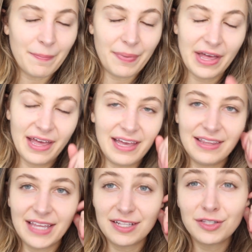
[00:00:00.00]

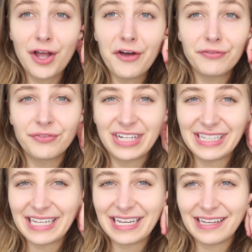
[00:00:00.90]
but that's not
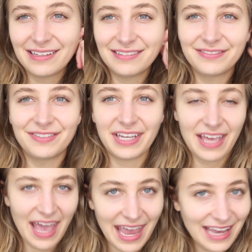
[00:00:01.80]
really the
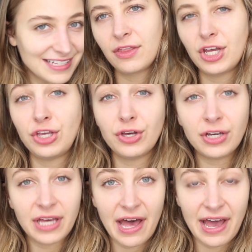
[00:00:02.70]
case. The
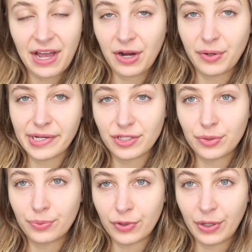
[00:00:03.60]
Yunkai are going
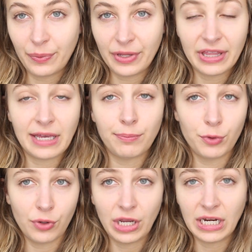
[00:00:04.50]
to war with like
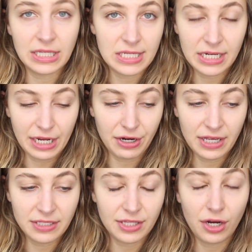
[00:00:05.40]
Meereen and
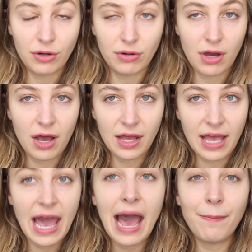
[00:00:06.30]
Daenerys. They're not
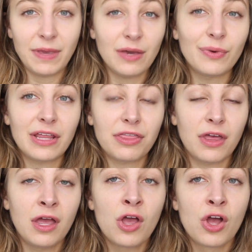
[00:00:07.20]
happy with
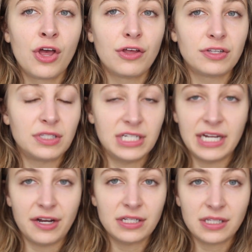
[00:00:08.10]

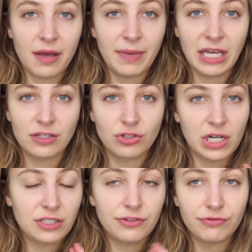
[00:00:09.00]
Daenerys coming and
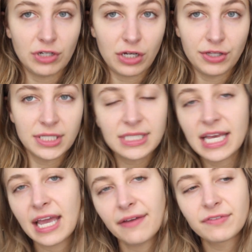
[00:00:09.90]
trying to free all the
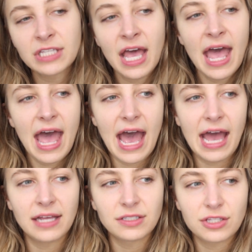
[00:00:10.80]
slaves,
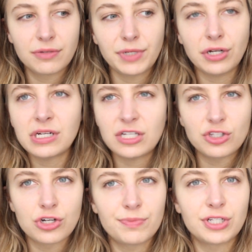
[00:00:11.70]
and the Meereenese
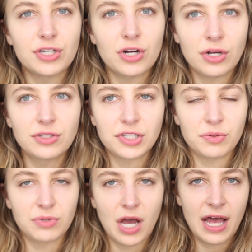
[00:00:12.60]
nobles are also
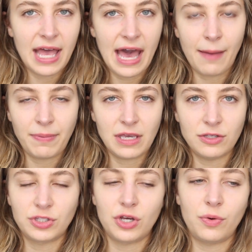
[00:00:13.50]
not happy.
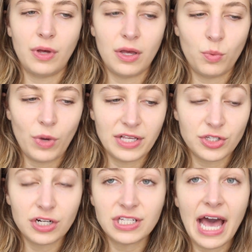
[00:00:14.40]
So what
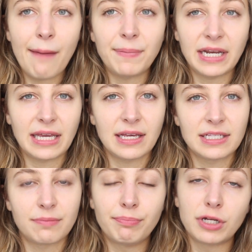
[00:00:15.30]
starts happening
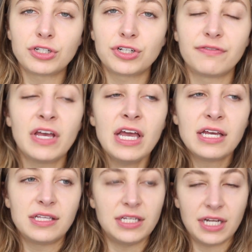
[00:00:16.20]
is a bunch of
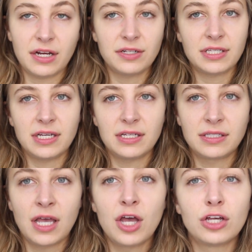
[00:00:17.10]

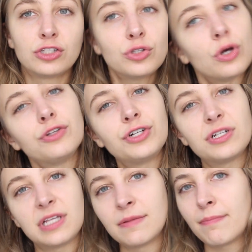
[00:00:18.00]
Daenerys's
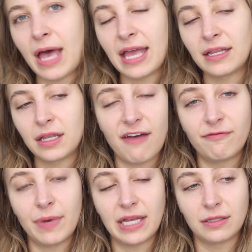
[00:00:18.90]
soldiers and men
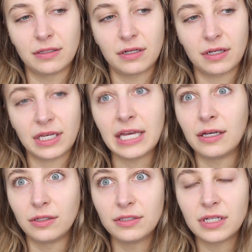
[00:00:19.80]
have been
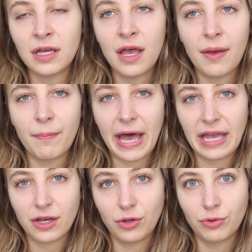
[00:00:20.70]
killed
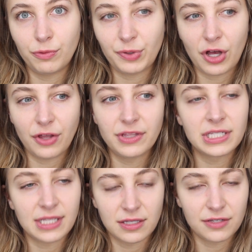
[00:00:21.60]
by a group called the
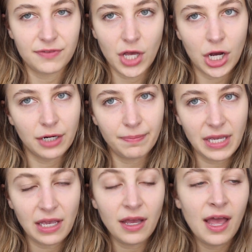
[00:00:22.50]
Sons of the
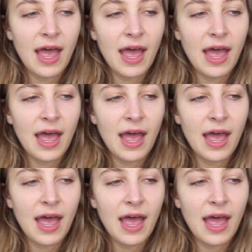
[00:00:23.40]
Harpy,